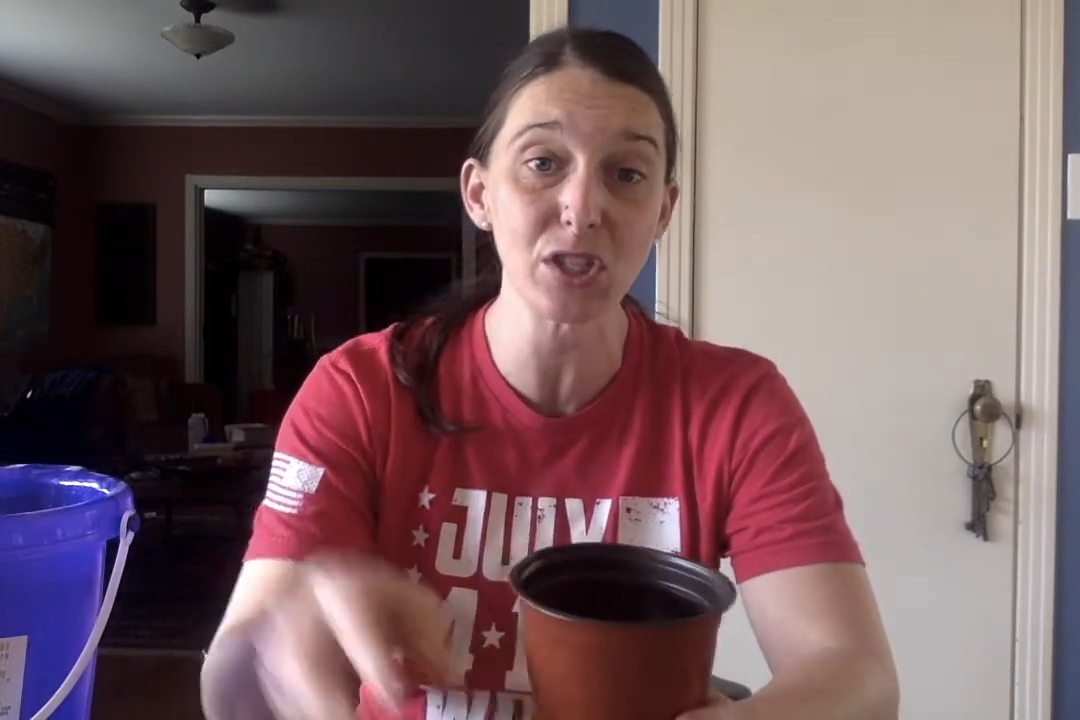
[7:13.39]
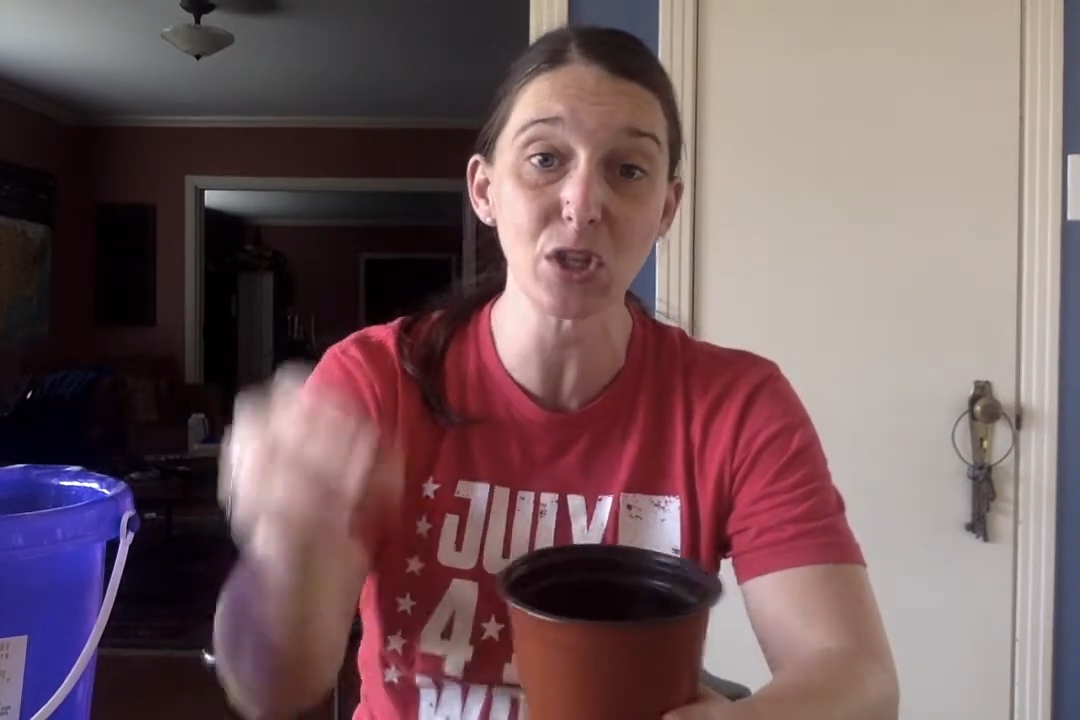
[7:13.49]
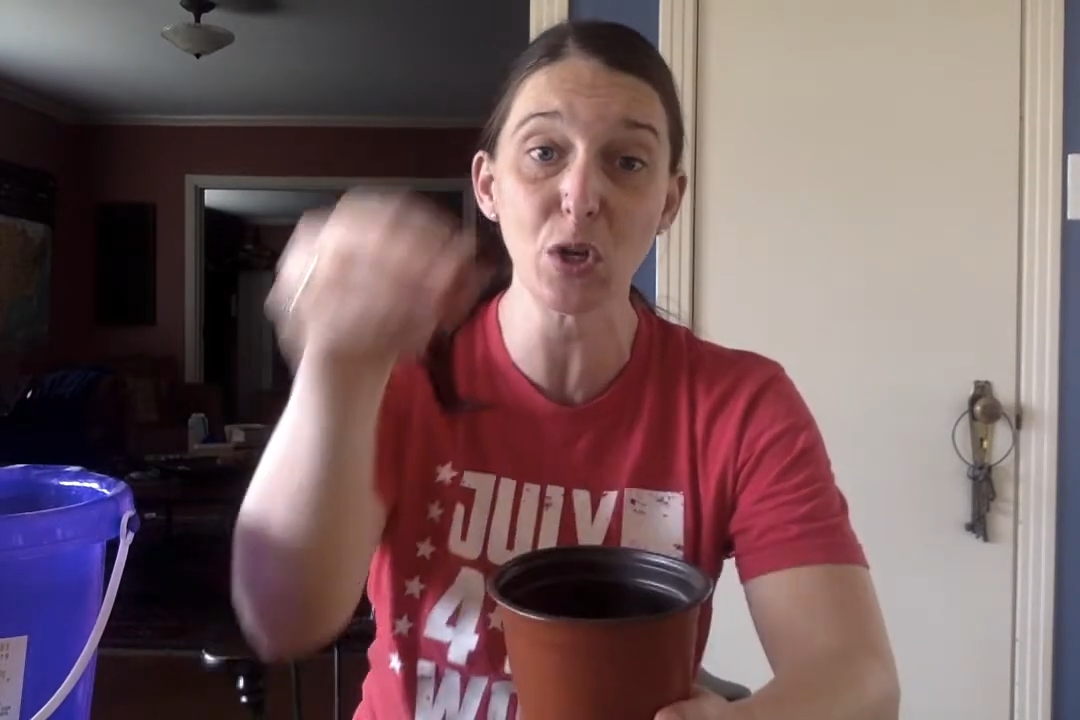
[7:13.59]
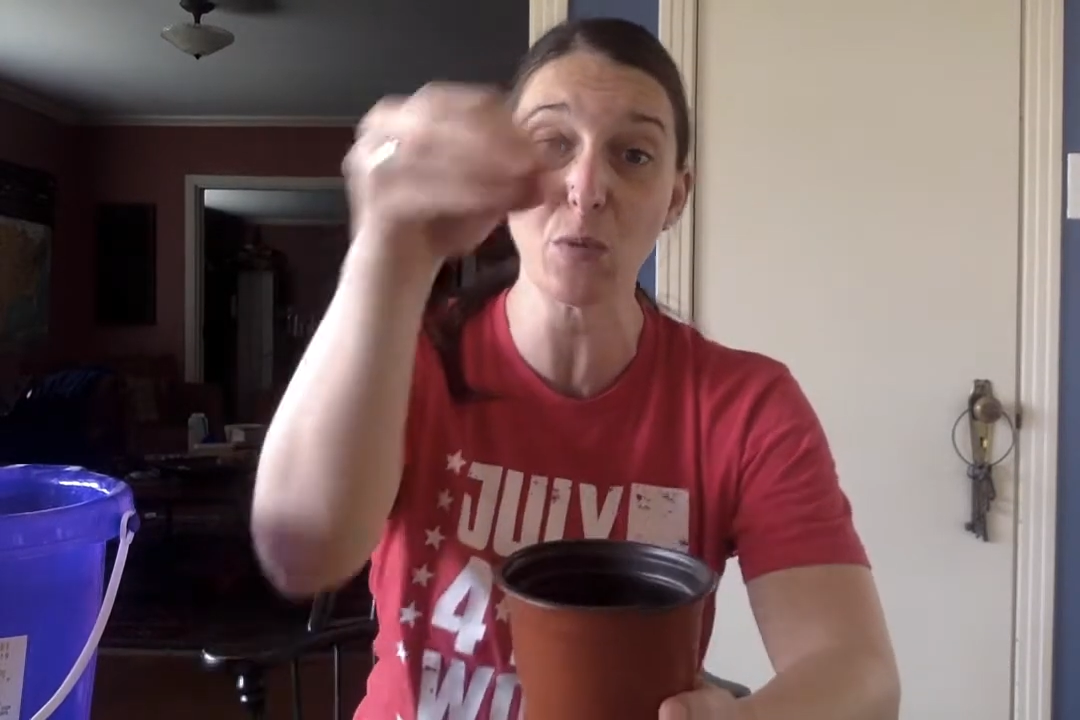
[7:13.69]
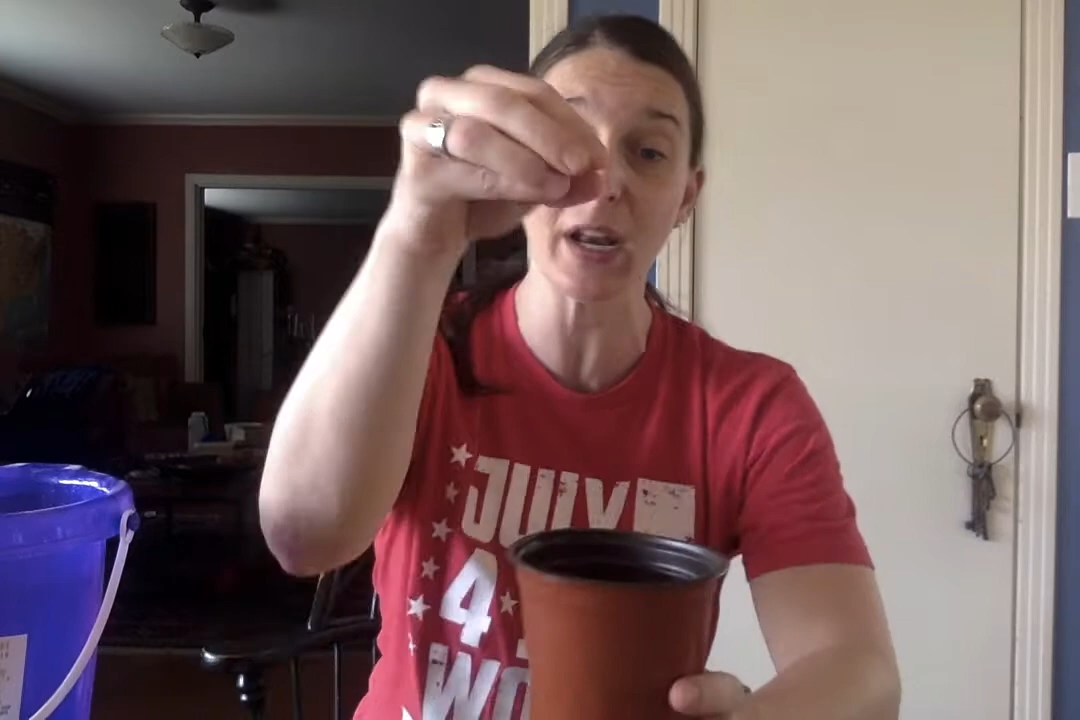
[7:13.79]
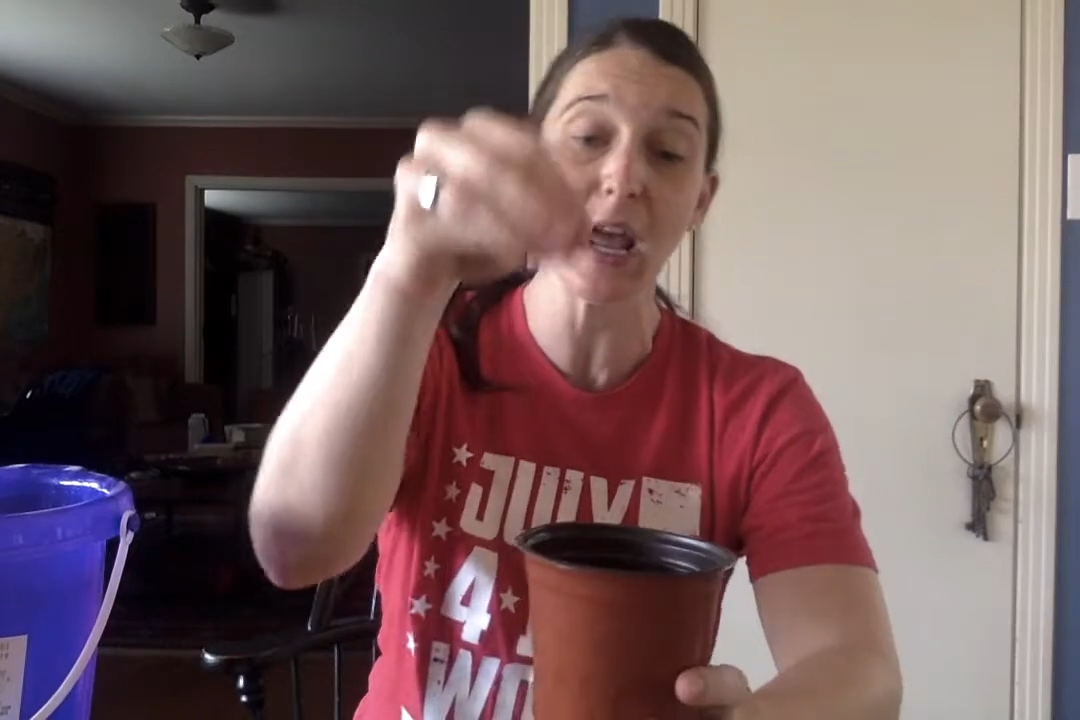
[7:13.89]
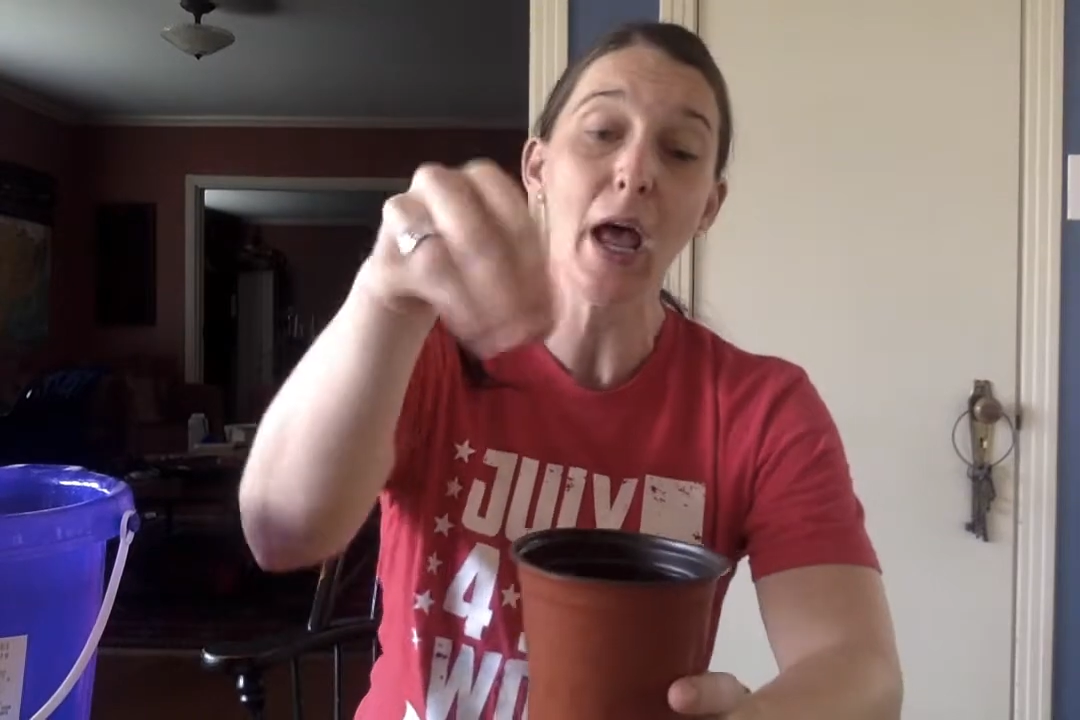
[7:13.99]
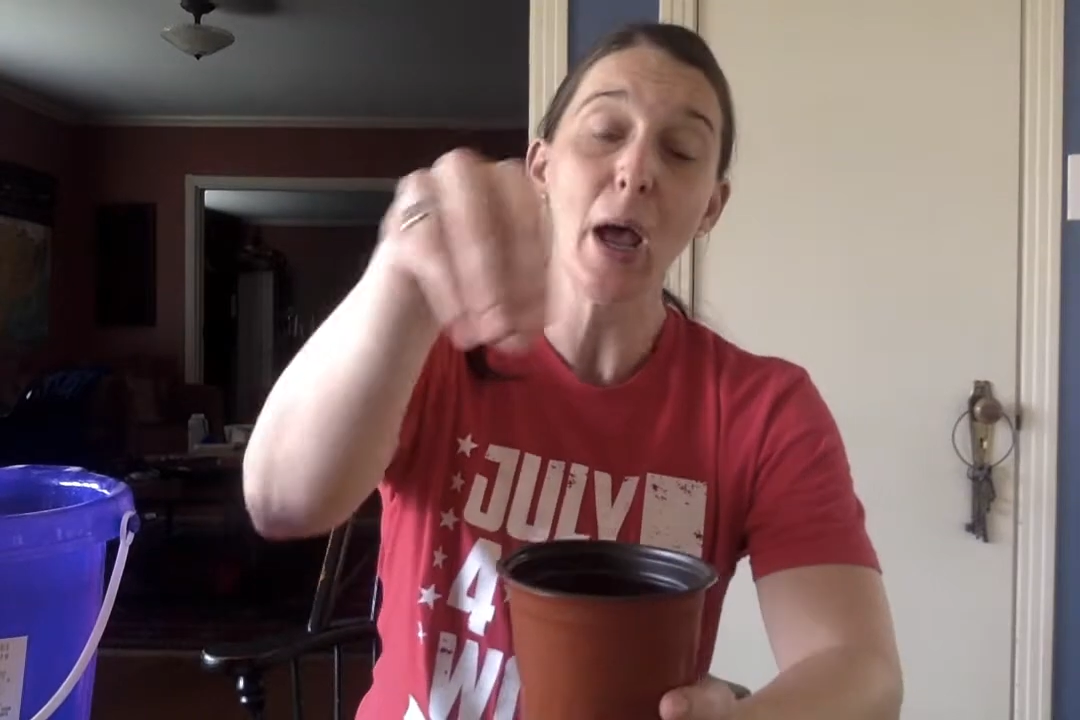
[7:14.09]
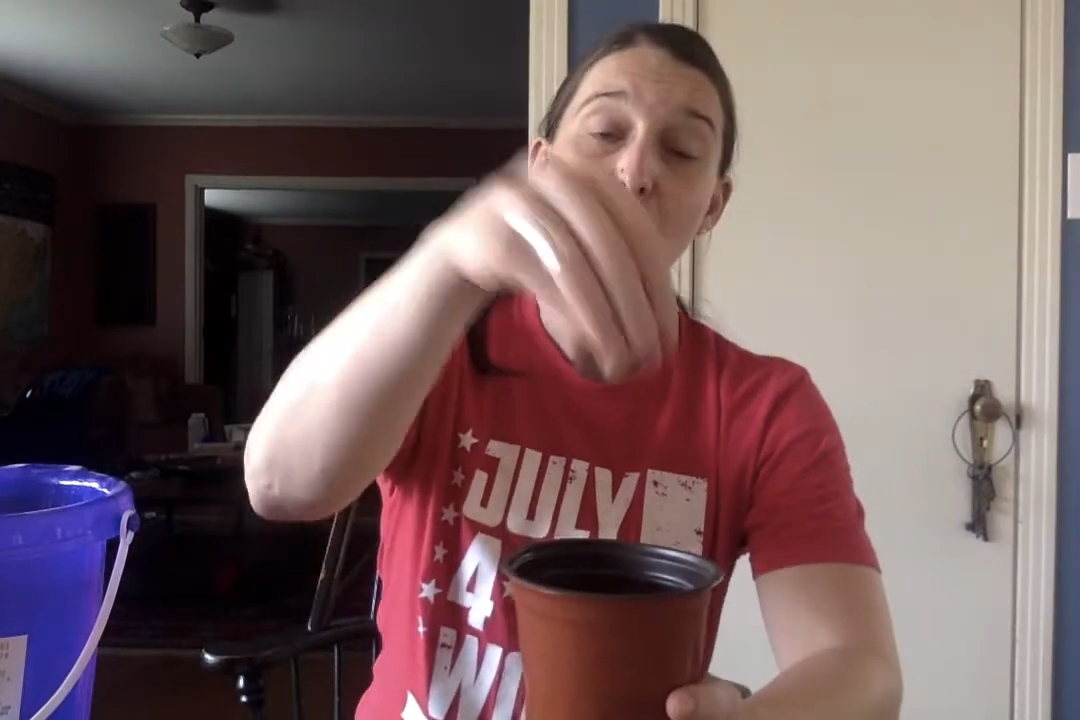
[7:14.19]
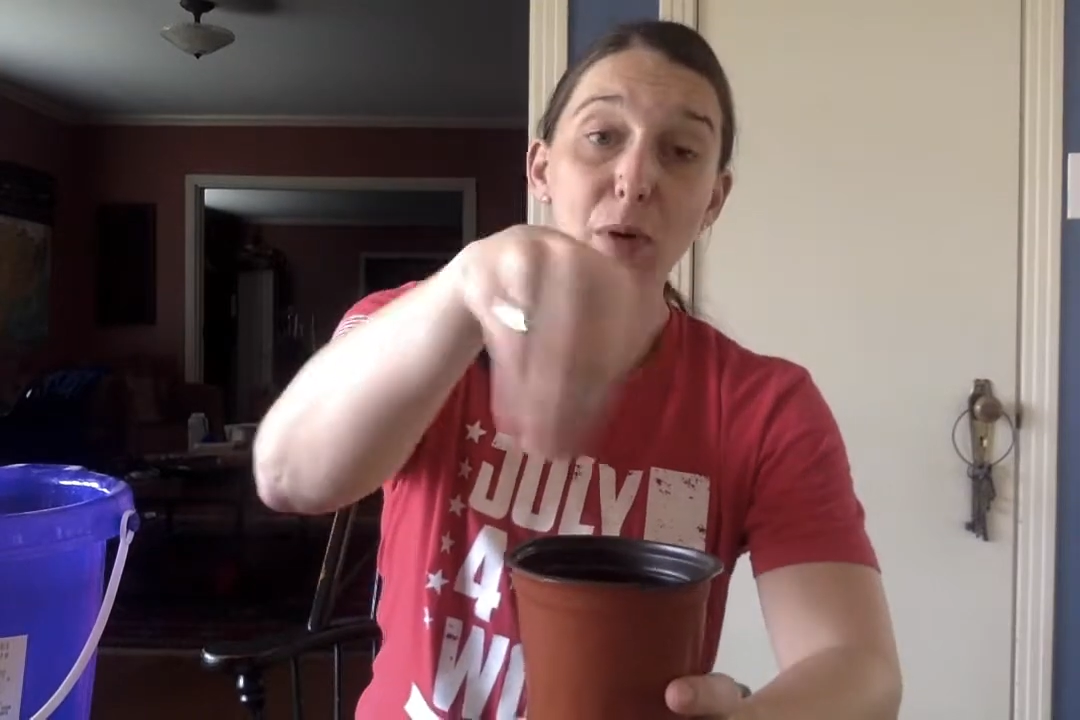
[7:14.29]
So you would
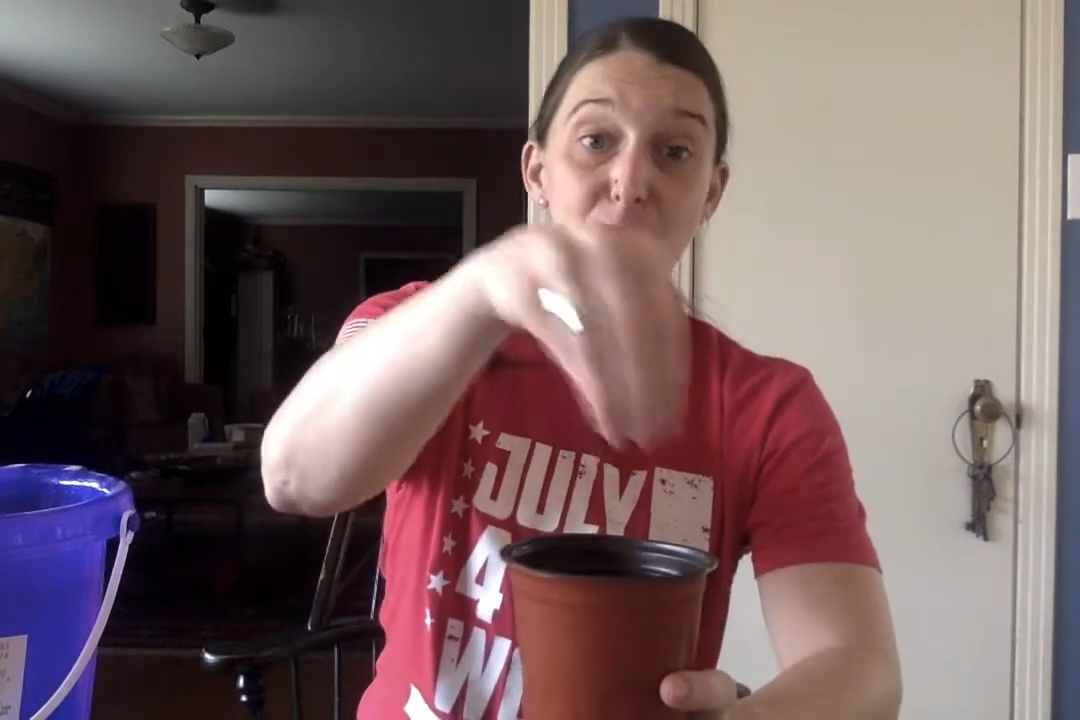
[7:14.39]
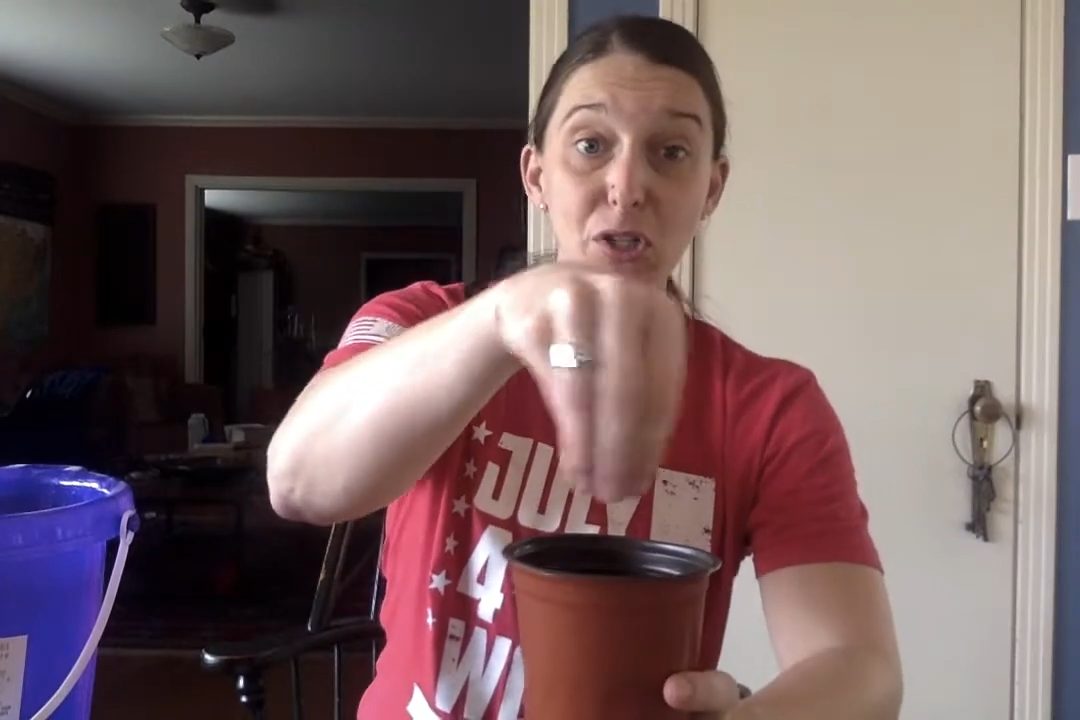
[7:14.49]
put